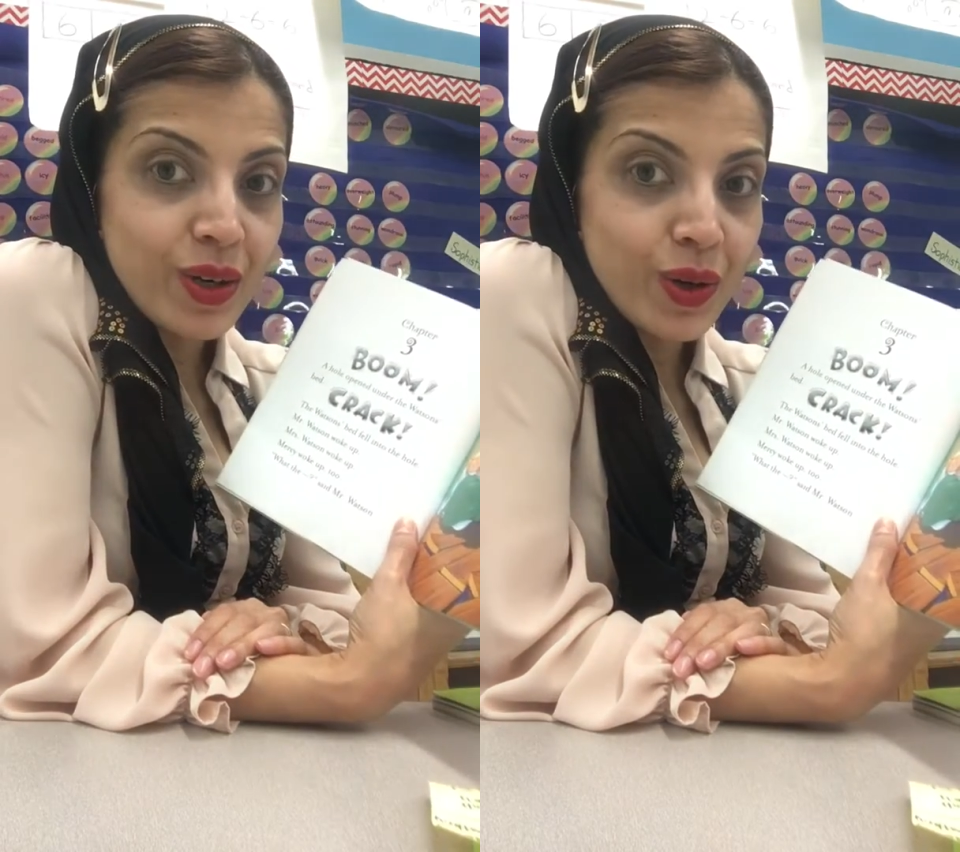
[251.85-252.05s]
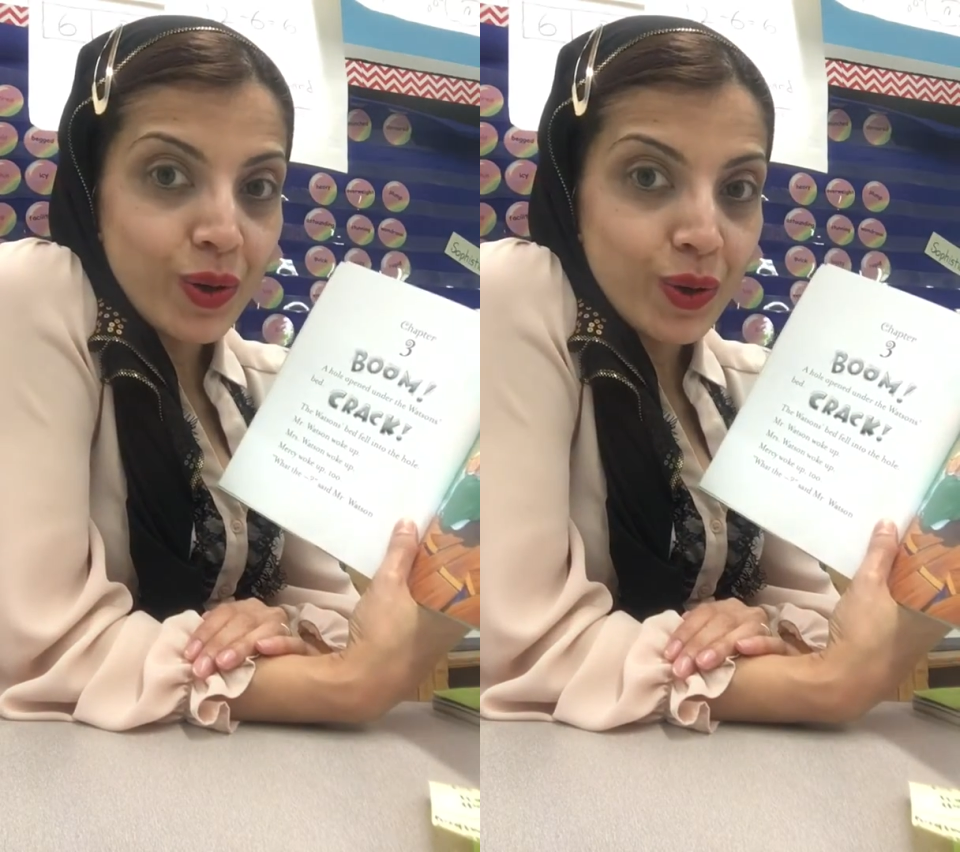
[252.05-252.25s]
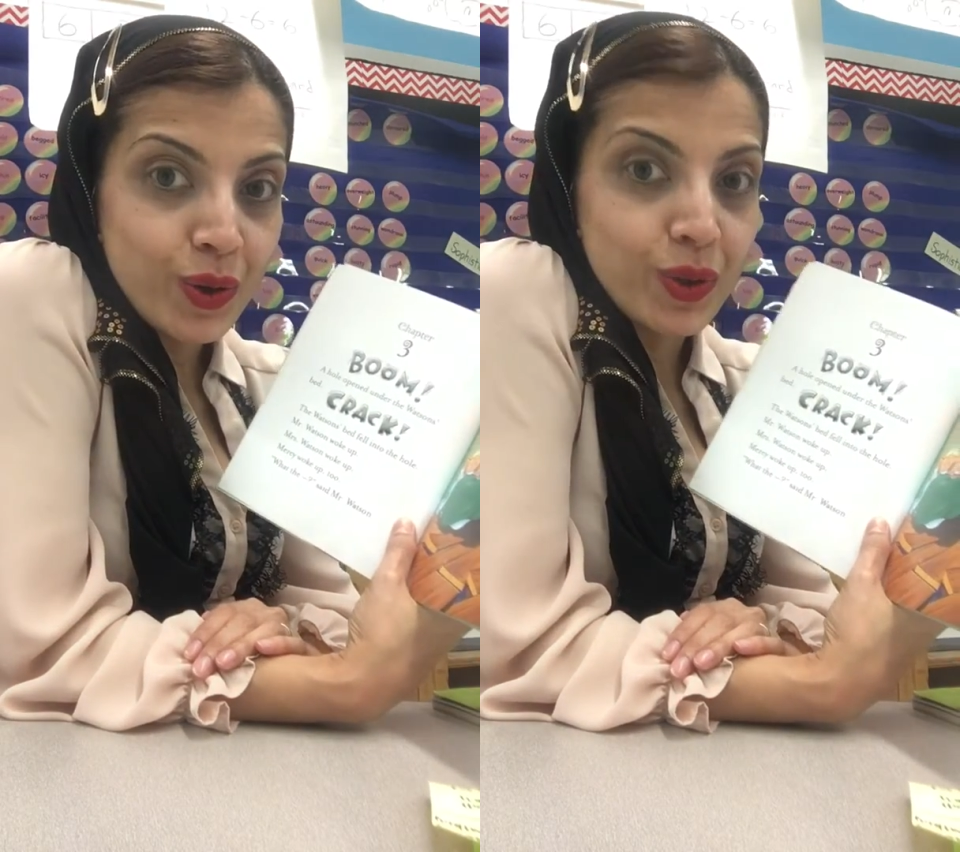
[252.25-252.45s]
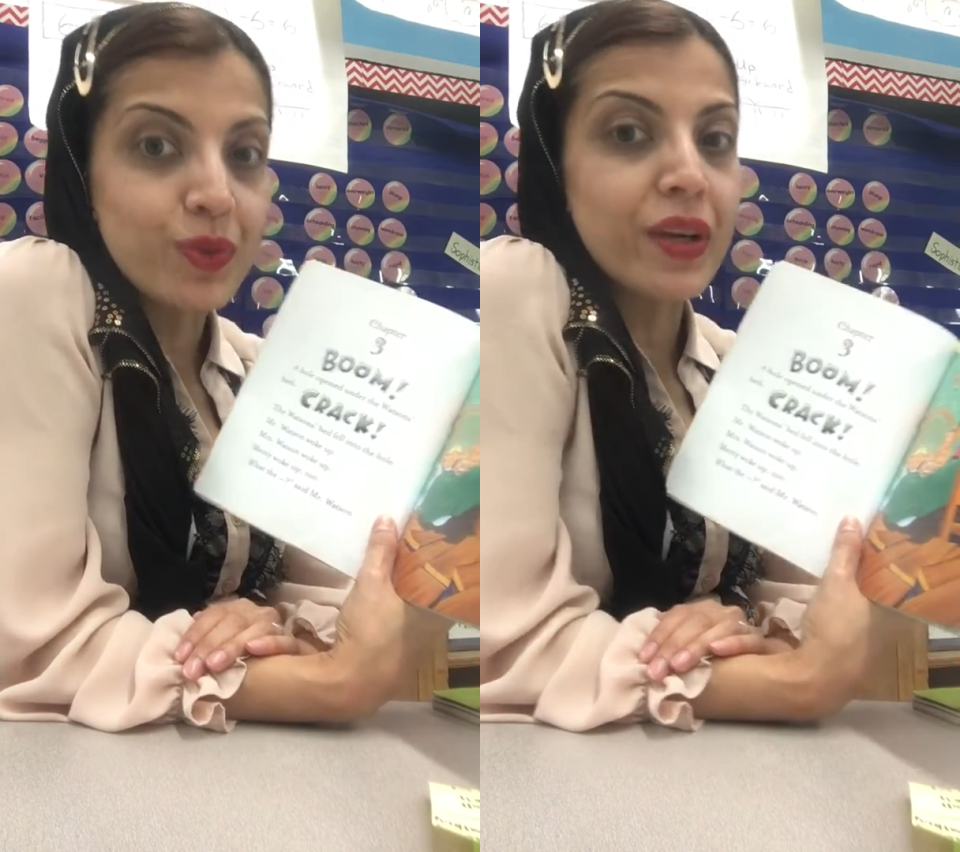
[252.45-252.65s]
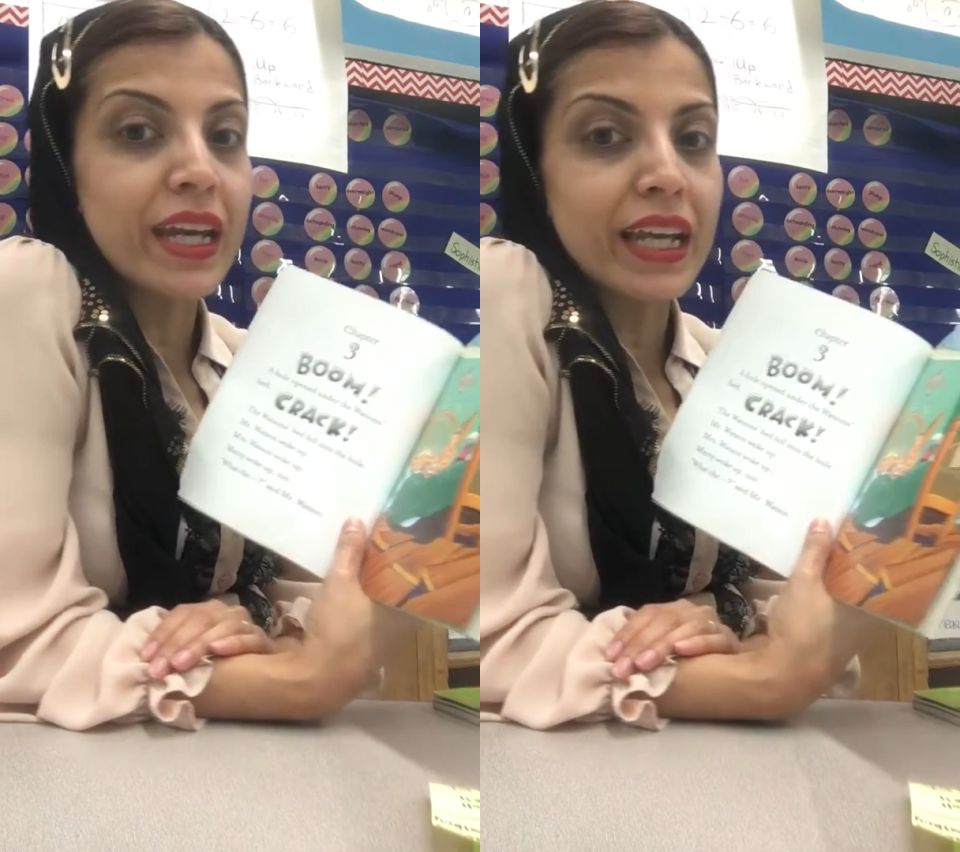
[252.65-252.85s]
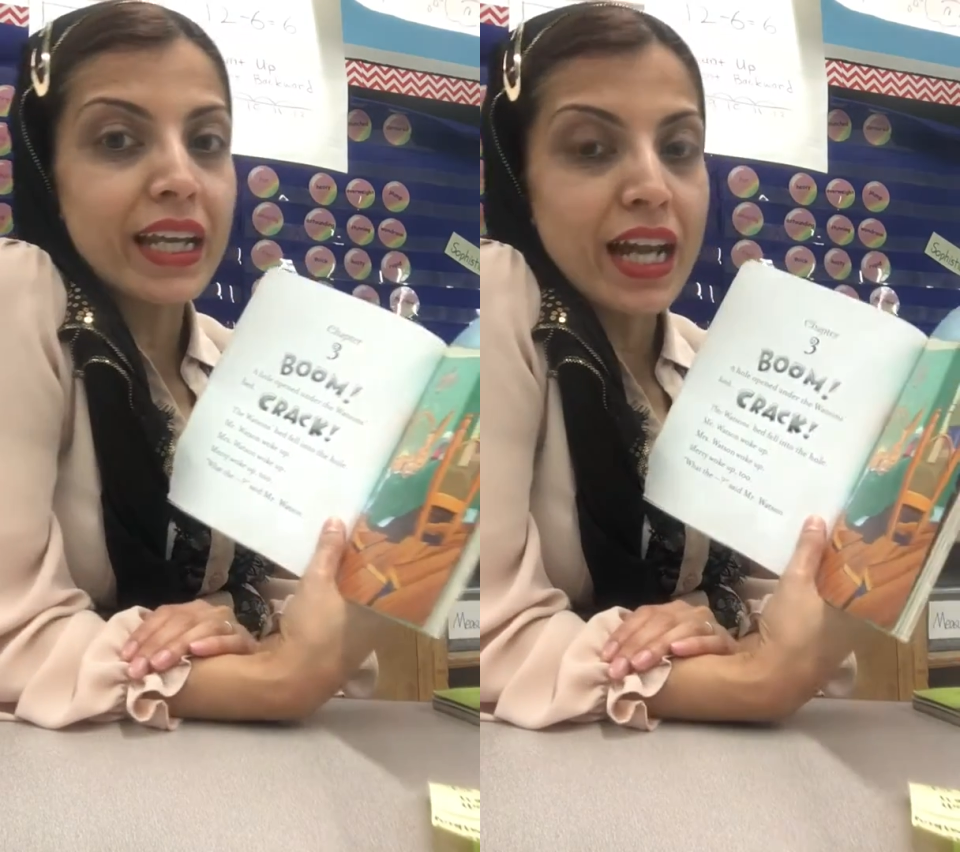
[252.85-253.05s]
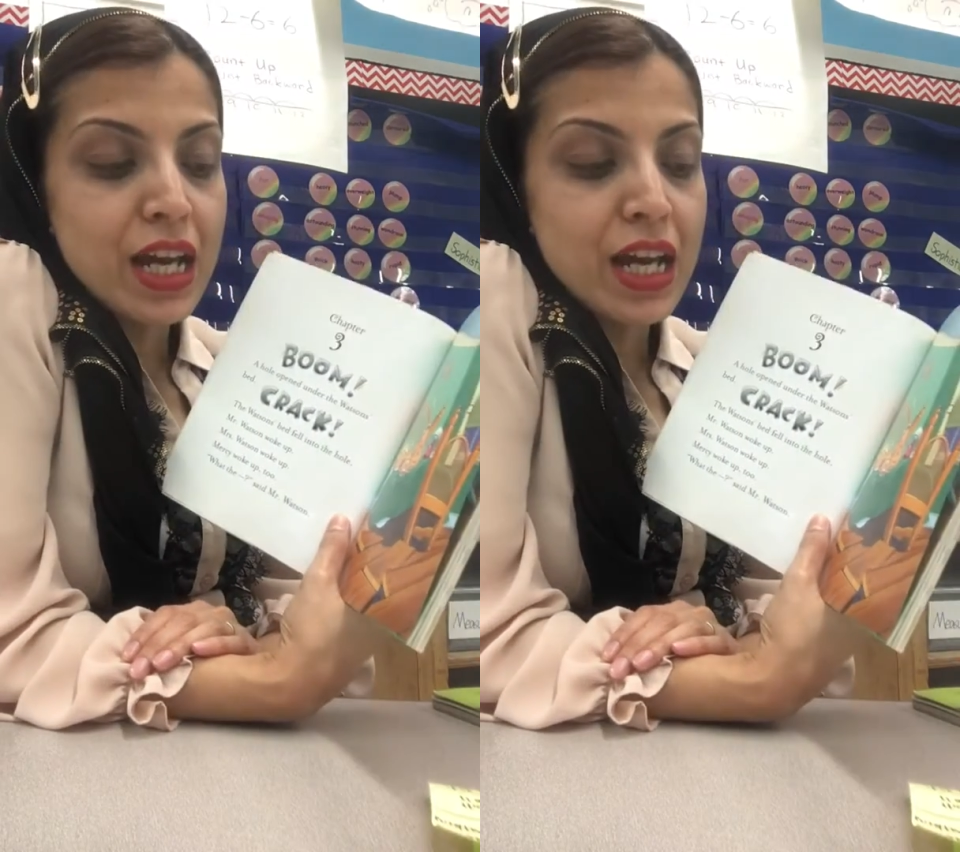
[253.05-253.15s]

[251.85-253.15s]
hole, right?